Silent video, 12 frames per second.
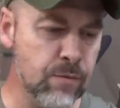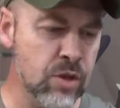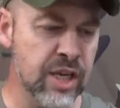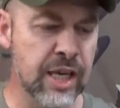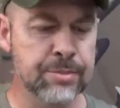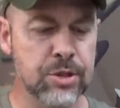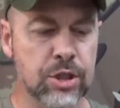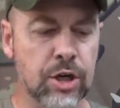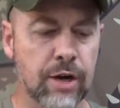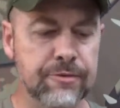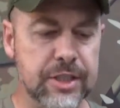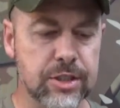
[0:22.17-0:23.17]
Keeps the
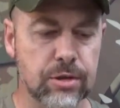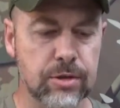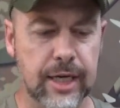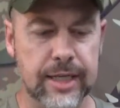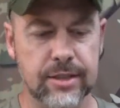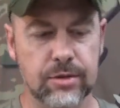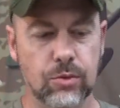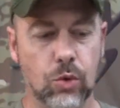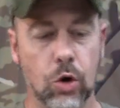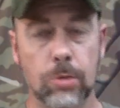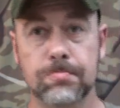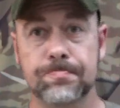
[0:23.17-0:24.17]
coffee so nice and
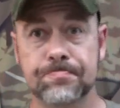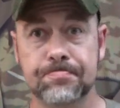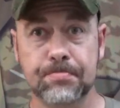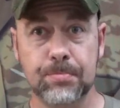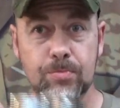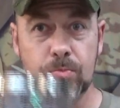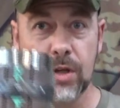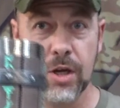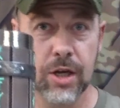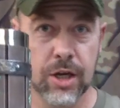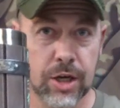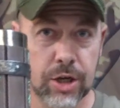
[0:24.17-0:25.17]
warm.
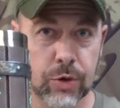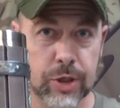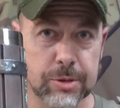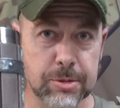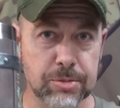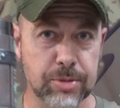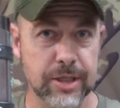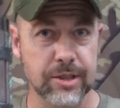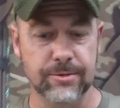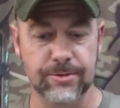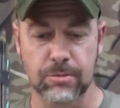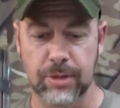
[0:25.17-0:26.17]
Christmas
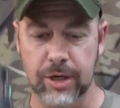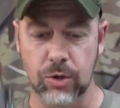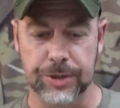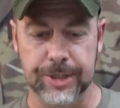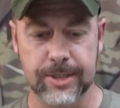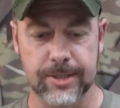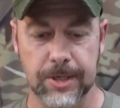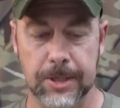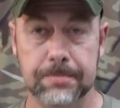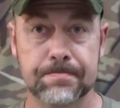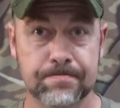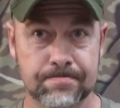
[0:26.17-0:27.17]
present from my oldest
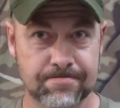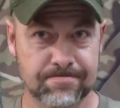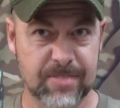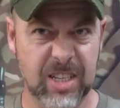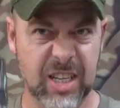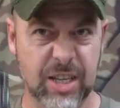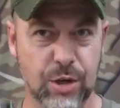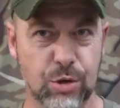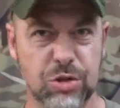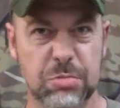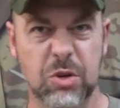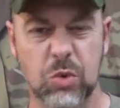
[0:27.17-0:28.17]
son. He
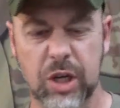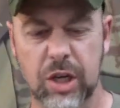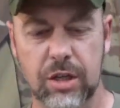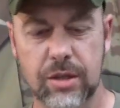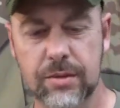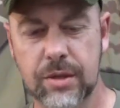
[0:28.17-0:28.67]
knows me well.